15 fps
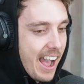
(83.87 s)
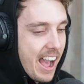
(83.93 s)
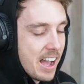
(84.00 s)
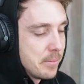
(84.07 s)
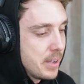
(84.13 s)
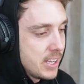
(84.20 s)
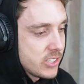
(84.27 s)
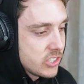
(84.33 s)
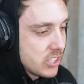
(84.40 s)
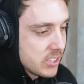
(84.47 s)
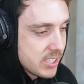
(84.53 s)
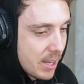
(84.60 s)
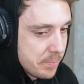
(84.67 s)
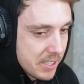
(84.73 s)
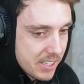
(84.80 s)
that. It's
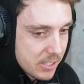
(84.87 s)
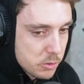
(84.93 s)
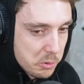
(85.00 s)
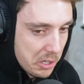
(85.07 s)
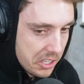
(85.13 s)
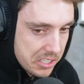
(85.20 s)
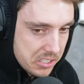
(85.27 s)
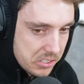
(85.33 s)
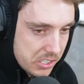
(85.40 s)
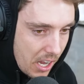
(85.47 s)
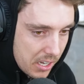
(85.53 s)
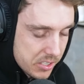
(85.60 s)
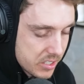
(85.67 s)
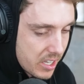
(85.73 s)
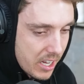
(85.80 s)
just something that's really
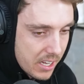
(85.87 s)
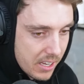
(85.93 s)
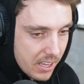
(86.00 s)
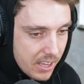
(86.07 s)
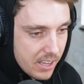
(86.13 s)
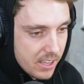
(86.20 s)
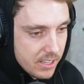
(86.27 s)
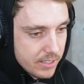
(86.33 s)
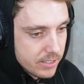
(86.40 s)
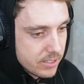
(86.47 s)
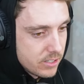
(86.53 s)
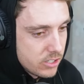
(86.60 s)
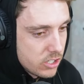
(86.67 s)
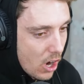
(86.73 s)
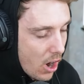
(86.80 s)
disgusting.
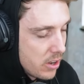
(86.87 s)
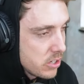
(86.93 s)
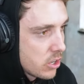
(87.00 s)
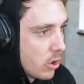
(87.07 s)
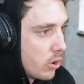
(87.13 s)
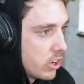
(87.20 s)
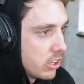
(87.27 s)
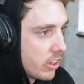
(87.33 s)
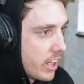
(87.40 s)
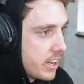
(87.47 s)
Don't Google